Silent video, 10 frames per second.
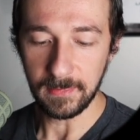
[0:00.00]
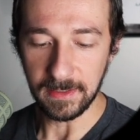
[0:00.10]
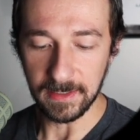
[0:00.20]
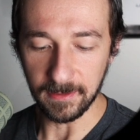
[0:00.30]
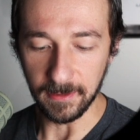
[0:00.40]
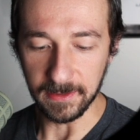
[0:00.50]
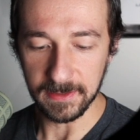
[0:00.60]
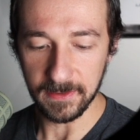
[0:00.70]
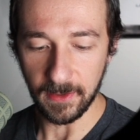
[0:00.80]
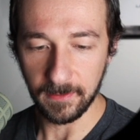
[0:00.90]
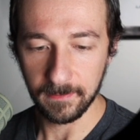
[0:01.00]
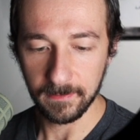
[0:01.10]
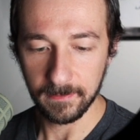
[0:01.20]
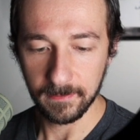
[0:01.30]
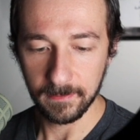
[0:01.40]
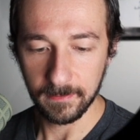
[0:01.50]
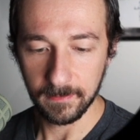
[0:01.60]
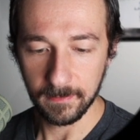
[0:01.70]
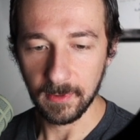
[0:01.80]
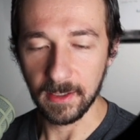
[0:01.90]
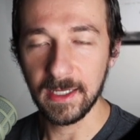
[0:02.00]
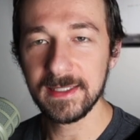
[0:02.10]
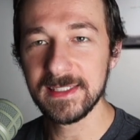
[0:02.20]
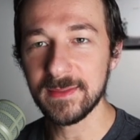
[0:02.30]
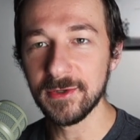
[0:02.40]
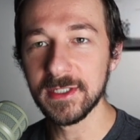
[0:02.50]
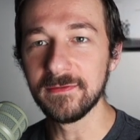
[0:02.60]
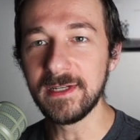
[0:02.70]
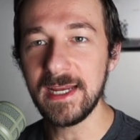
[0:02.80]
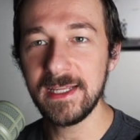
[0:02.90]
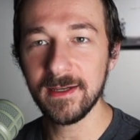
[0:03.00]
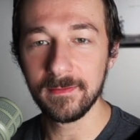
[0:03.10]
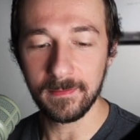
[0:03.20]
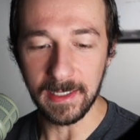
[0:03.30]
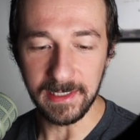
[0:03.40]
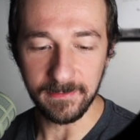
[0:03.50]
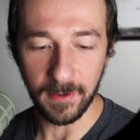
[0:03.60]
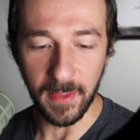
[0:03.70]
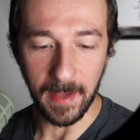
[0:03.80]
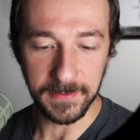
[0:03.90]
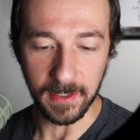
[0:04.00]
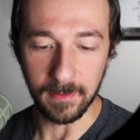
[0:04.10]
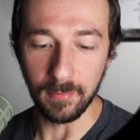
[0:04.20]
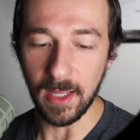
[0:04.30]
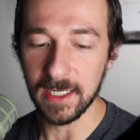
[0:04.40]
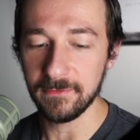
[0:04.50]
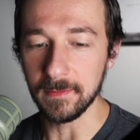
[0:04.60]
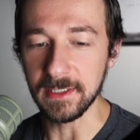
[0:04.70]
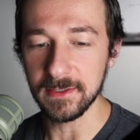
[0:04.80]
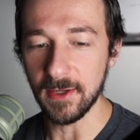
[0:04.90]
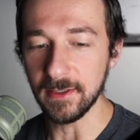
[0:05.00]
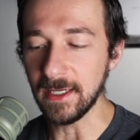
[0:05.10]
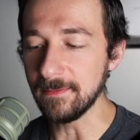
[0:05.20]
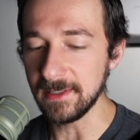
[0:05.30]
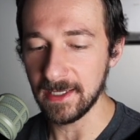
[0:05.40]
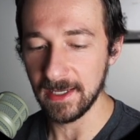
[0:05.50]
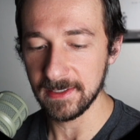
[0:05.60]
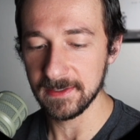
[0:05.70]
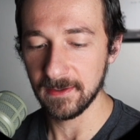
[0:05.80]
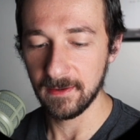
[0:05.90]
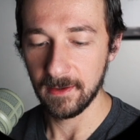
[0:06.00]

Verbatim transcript: And then click install. Again, similar to Vanadium, by default apps are blocked from installing APKs,